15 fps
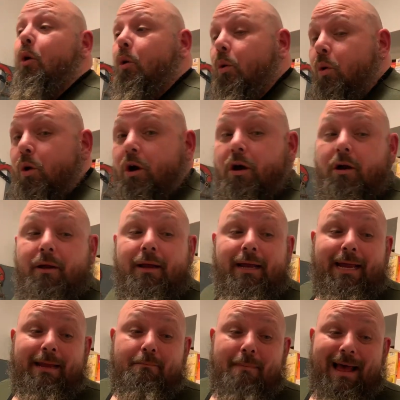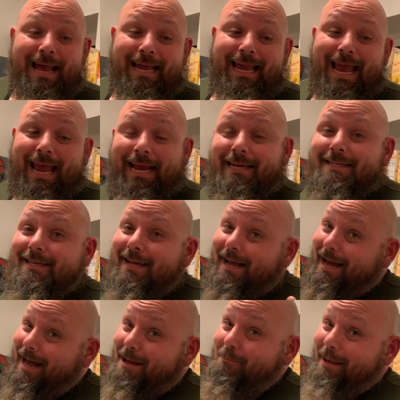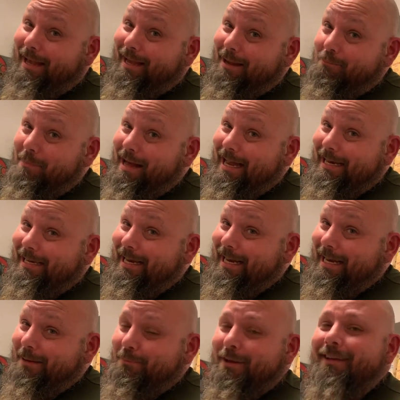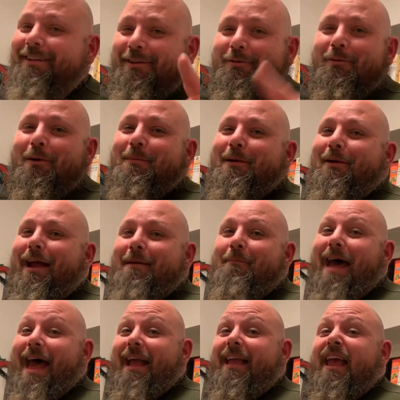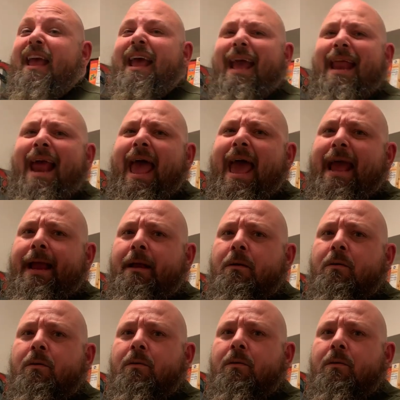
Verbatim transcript: or in my case, I'm making mine deep. We'll be right back. And hey!